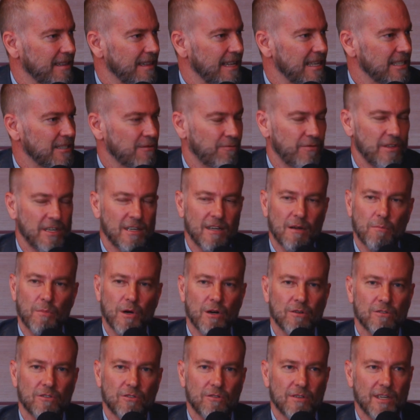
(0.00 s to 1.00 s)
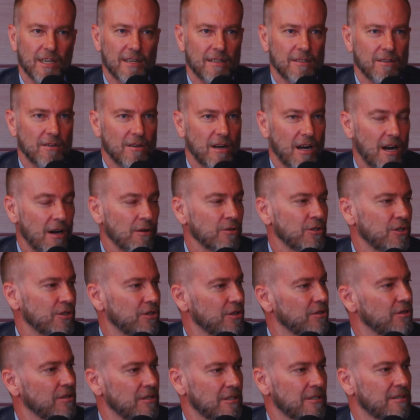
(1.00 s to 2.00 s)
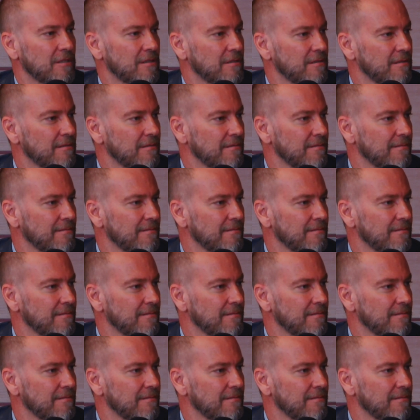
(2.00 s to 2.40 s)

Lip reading: Let's think about together how to use.